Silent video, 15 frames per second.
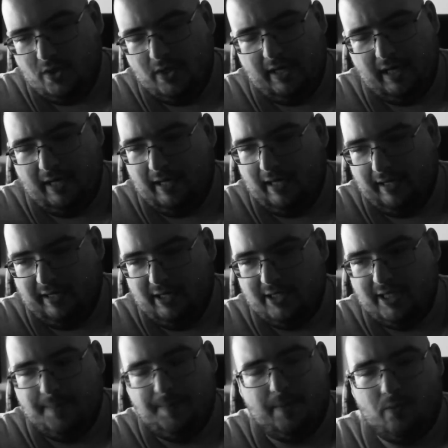like you
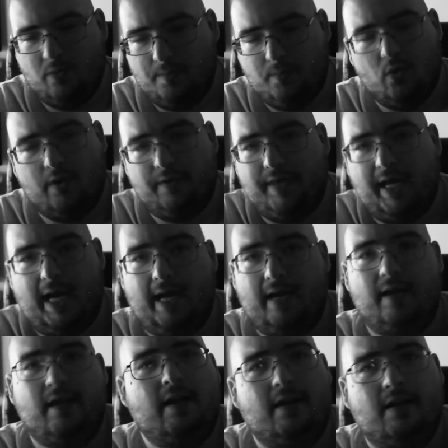step up one more of that,